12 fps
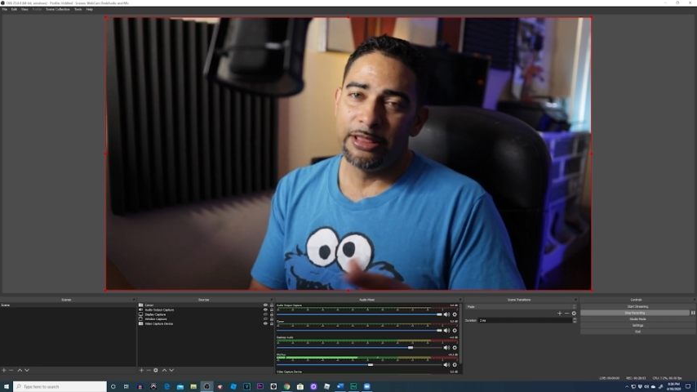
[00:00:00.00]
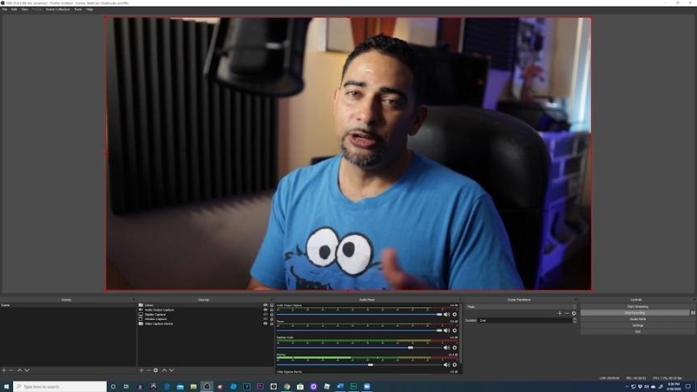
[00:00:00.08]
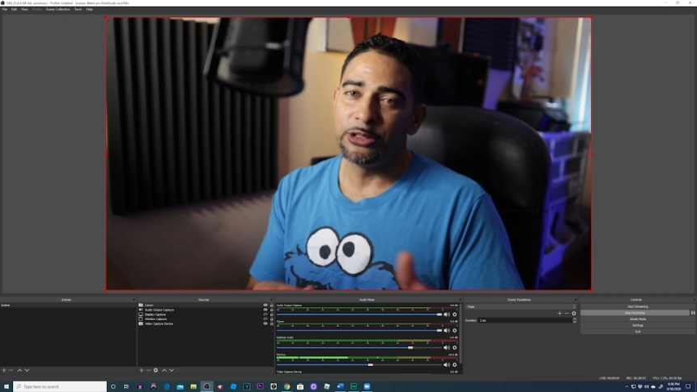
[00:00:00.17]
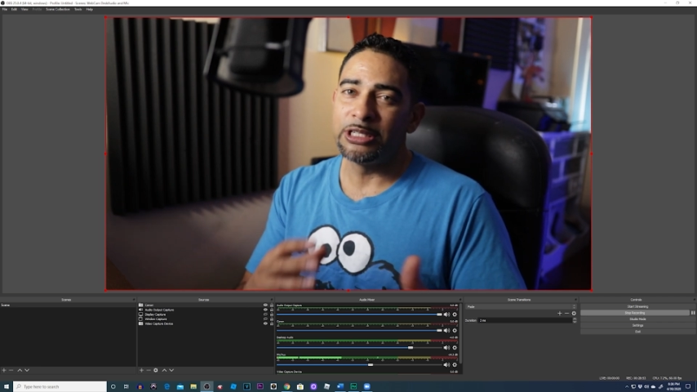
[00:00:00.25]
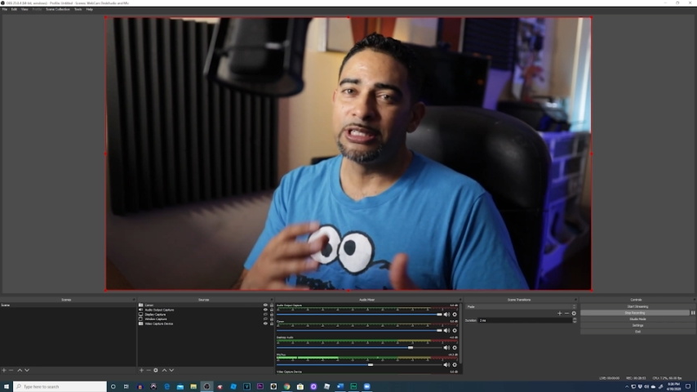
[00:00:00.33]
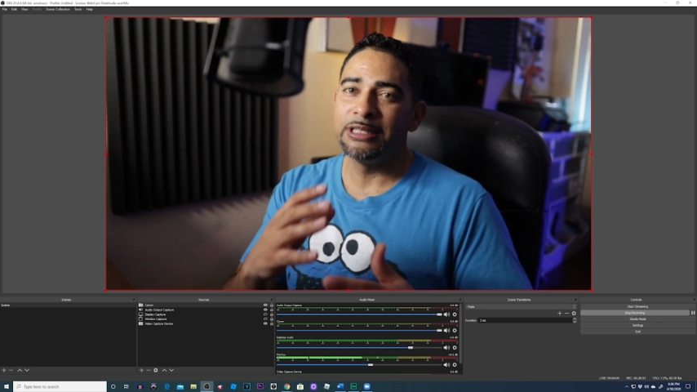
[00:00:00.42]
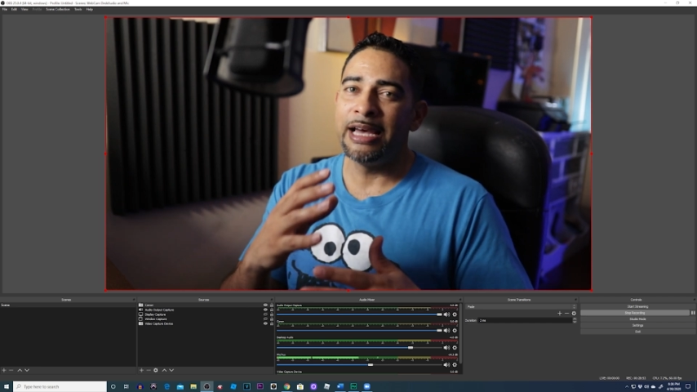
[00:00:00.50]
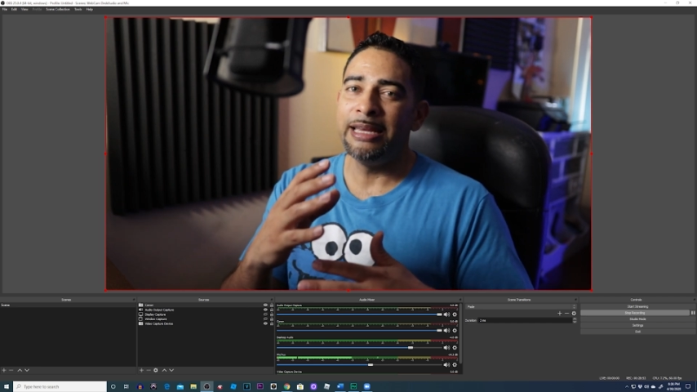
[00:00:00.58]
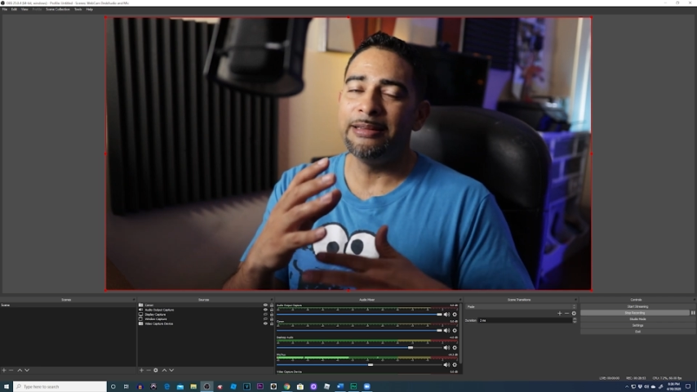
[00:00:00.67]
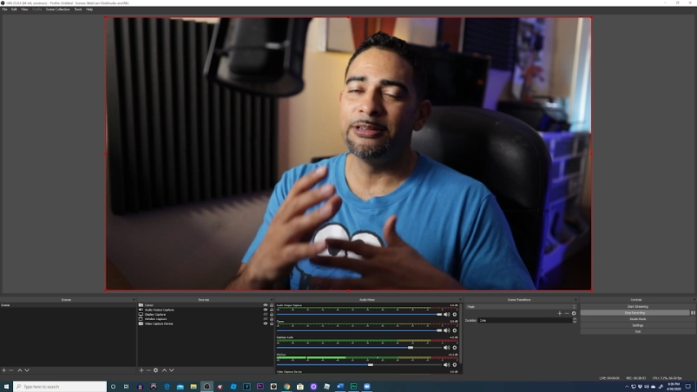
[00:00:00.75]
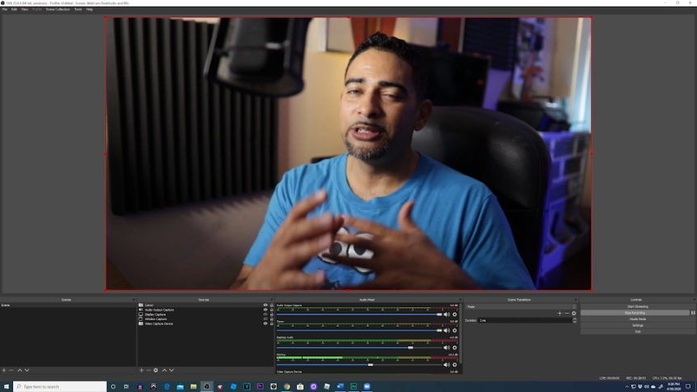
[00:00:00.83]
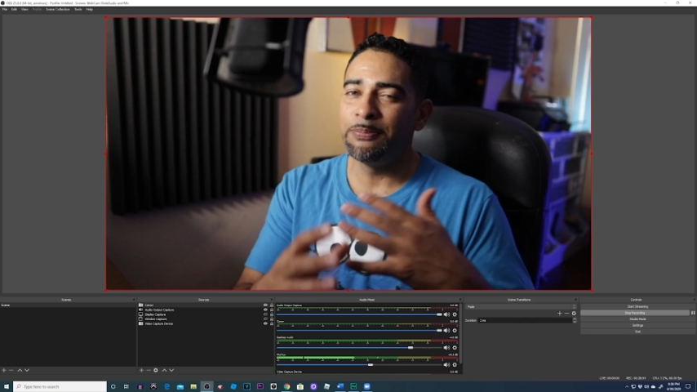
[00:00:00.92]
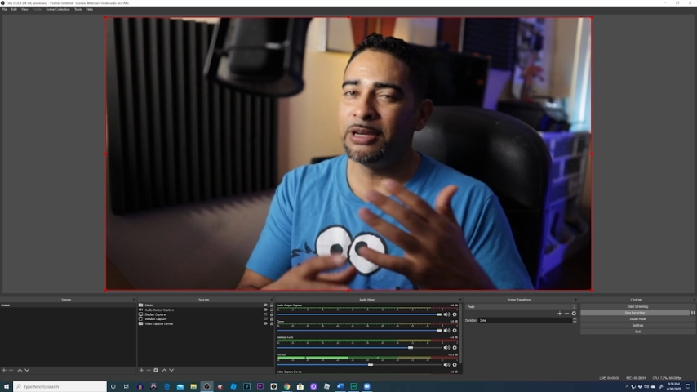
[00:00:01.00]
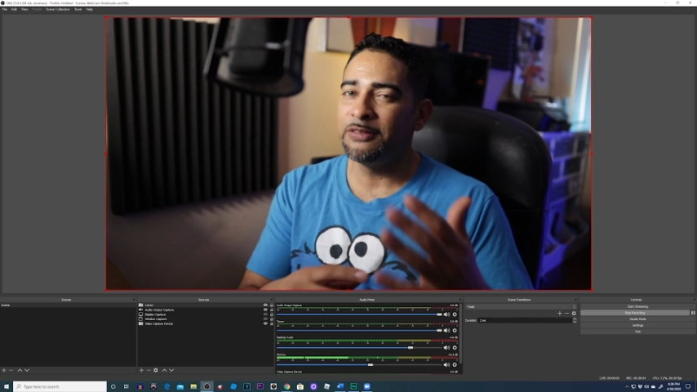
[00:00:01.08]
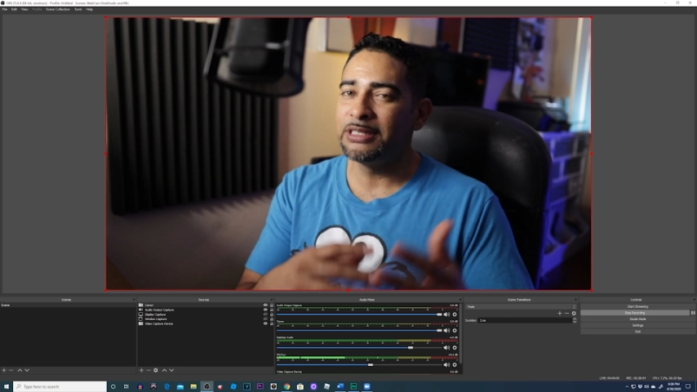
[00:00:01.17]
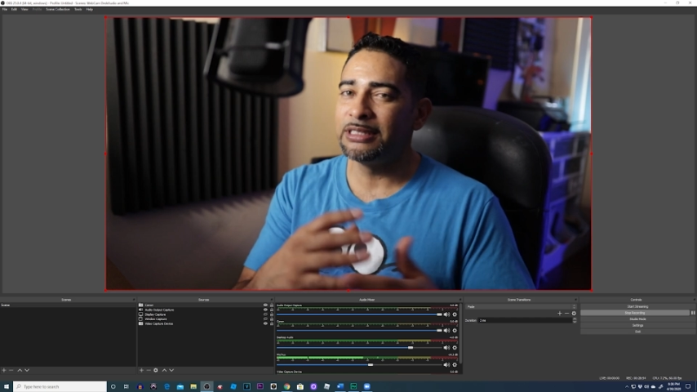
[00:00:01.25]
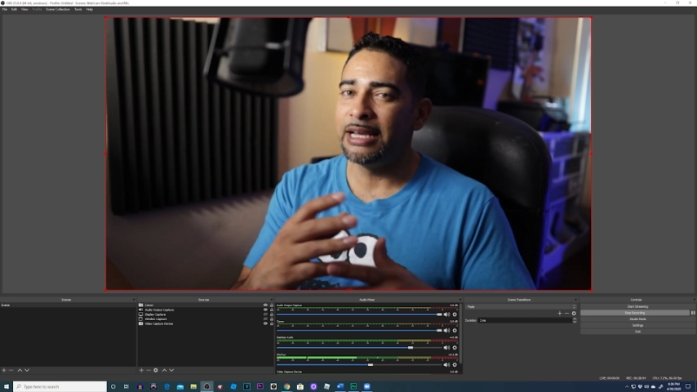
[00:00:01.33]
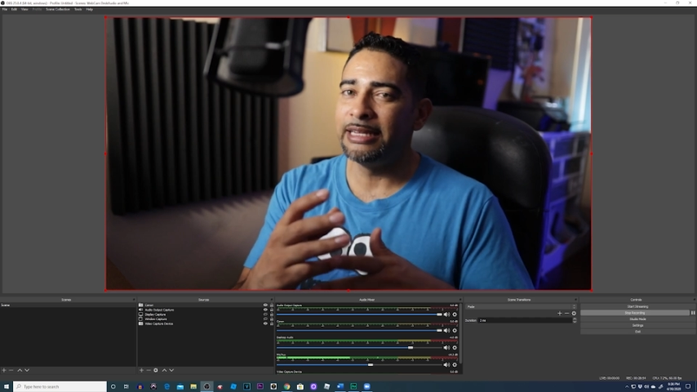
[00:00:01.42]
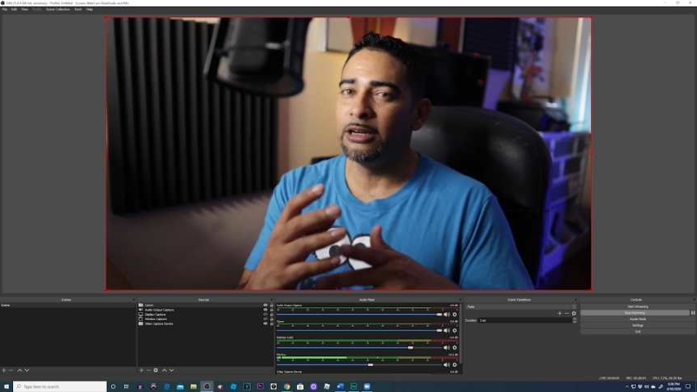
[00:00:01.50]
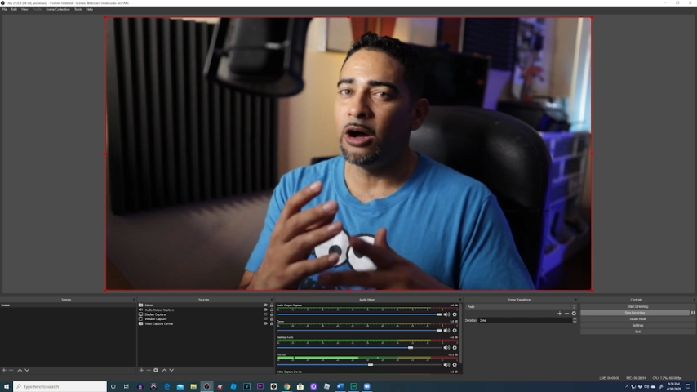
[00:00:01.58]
there's a slight, there's a bit of a slight